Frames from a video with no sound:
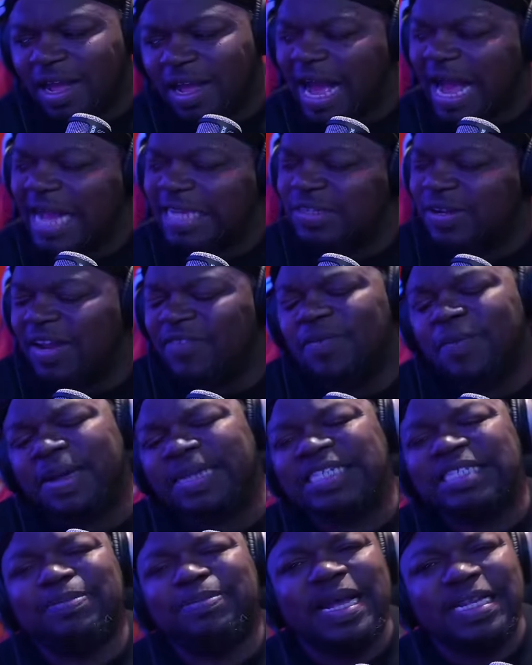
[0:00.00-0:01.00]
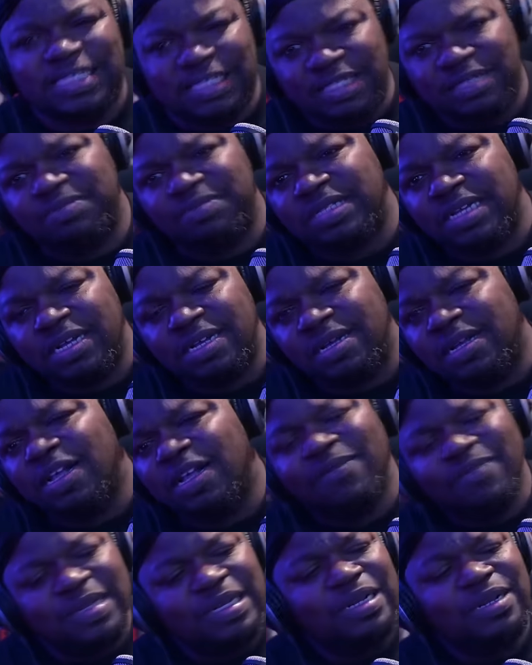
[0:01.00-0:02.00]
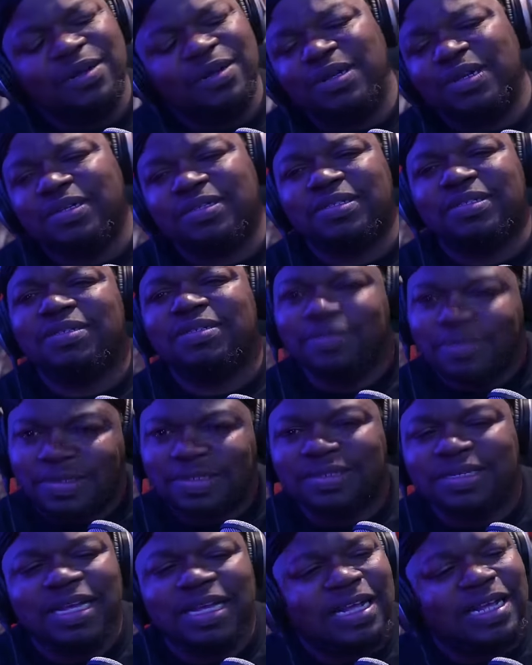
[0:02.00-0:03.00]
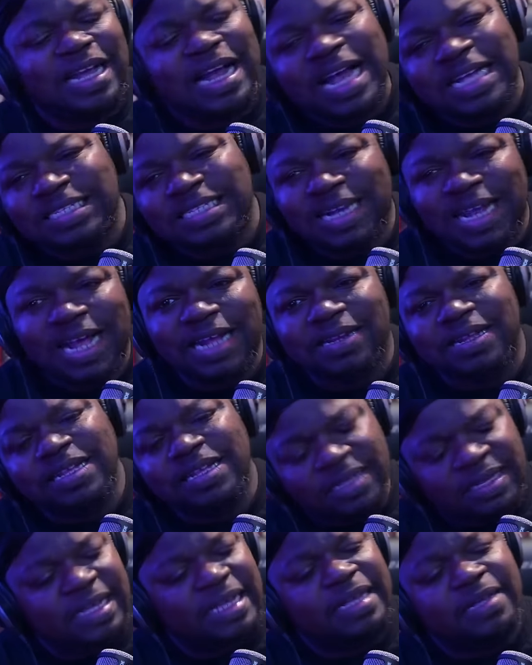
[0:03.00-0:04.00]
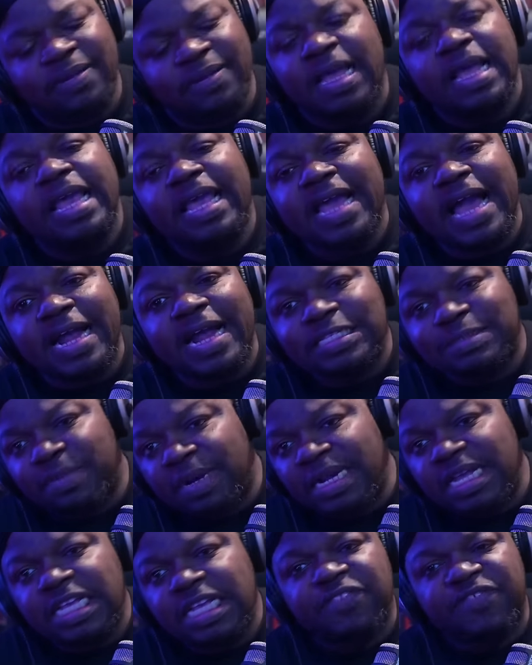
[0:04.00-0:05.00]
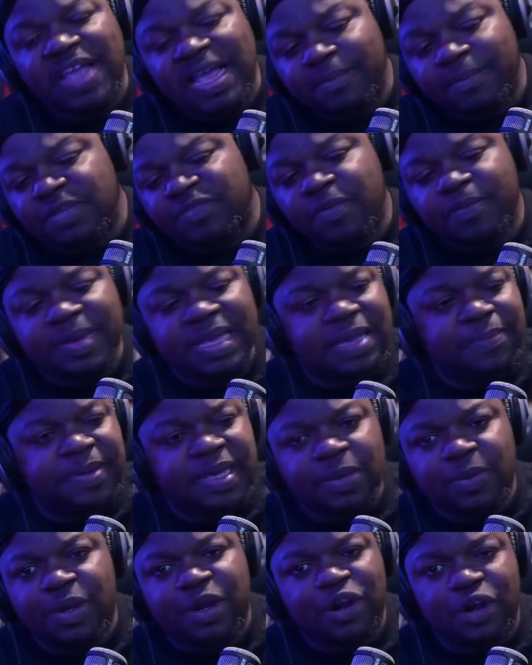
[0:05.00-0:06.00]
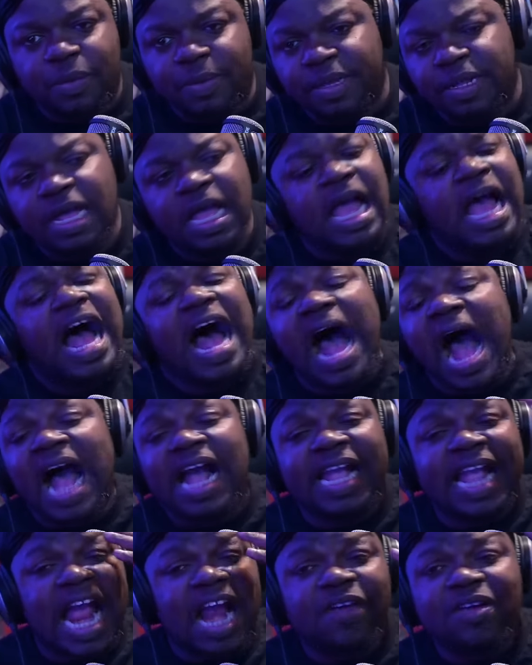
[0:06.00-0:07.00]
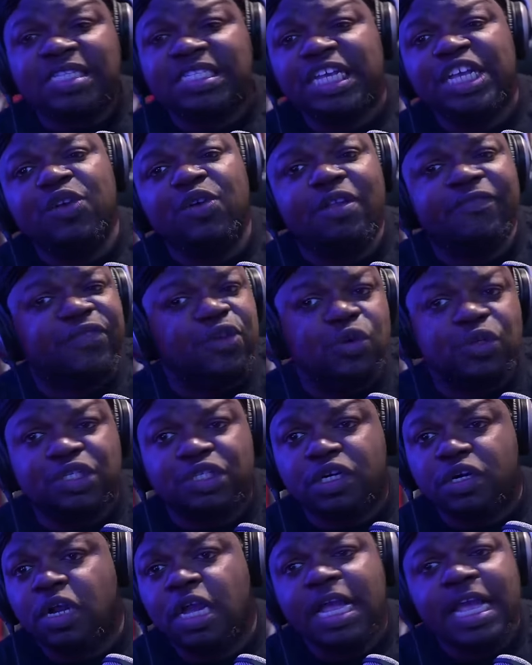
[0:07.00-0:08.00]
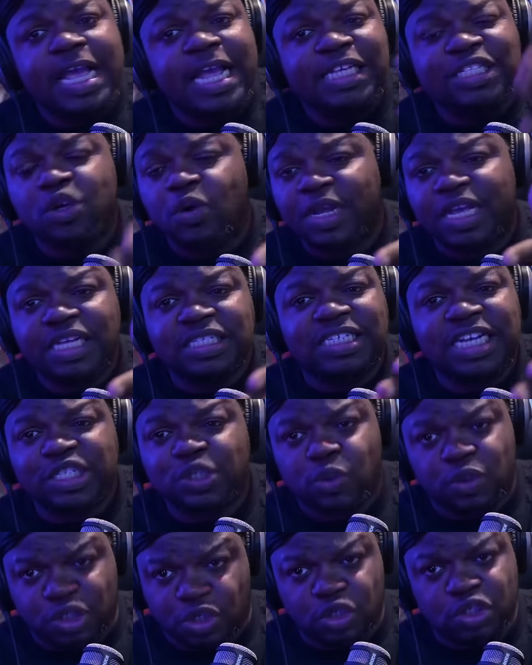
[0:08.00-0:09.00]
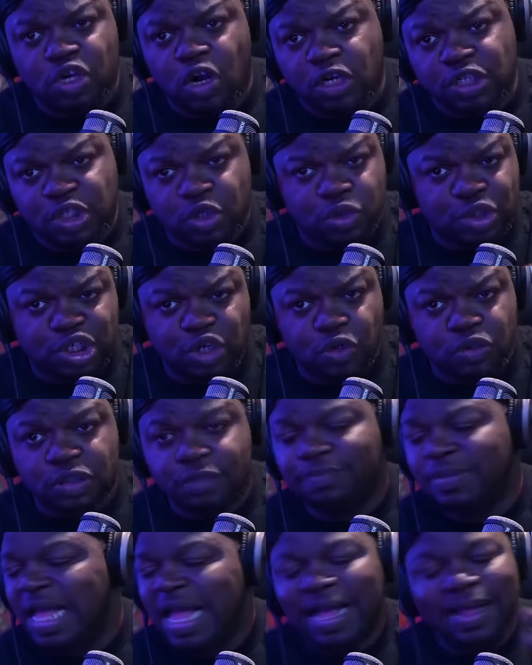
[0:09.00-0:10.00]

All right, so enough about these peasants. I'm saying, you know, because Kai Cenat, he, he he got his money. He's famous for being Pee Wee Herman. I guarantee you, in the future, he's going to get sexual assault charges on children.